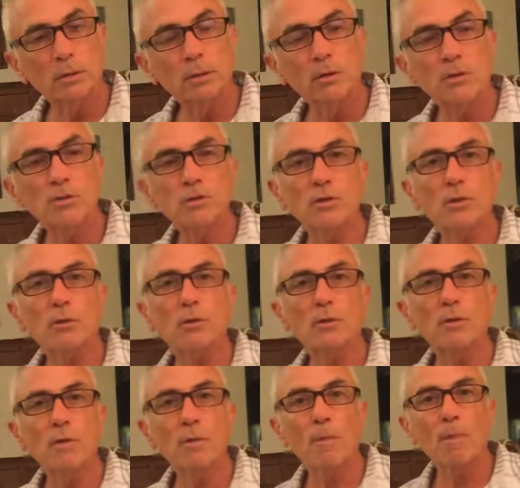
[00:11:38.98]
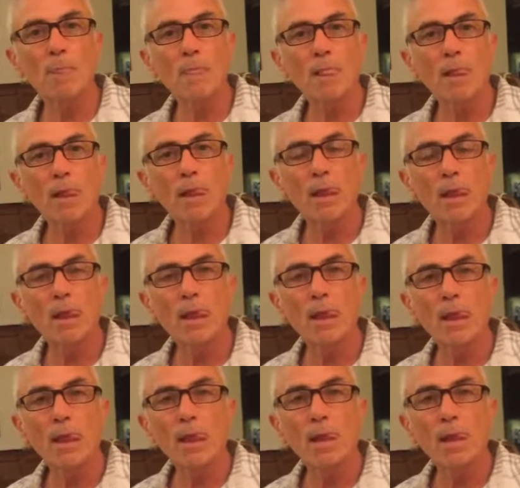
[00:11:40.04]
And the oils can work.